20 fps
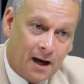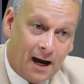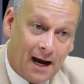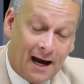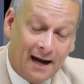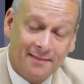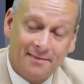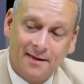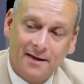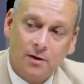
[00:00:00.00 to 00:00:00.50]

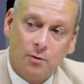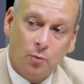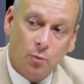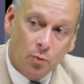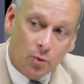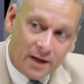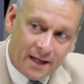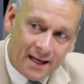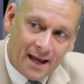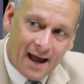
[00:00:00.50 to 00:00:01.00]
I think
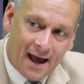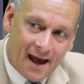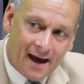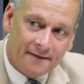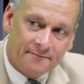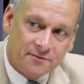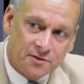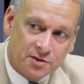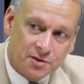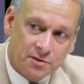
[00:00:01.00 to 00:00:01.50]
we
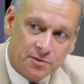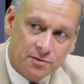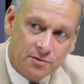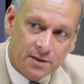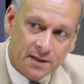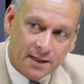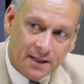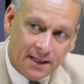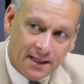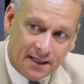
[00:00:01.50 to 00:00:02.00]
have
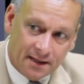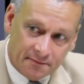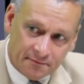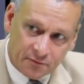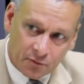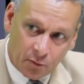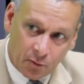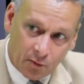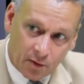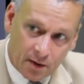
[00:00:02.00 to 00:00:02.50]
to, in
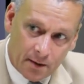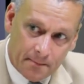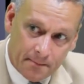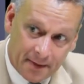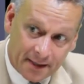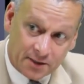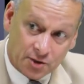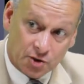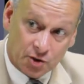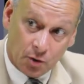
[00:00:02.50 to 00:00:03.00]
Florida,
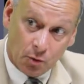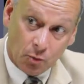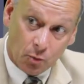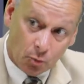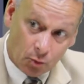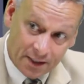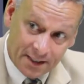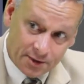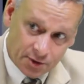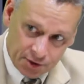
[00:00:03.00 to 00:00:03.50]
make sure
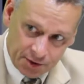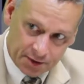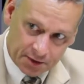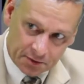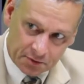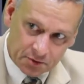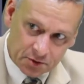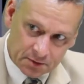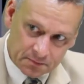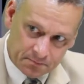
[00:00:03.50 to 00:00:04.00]
we
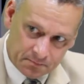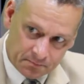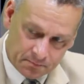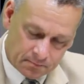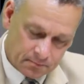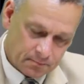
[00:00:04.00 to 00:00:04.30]
choose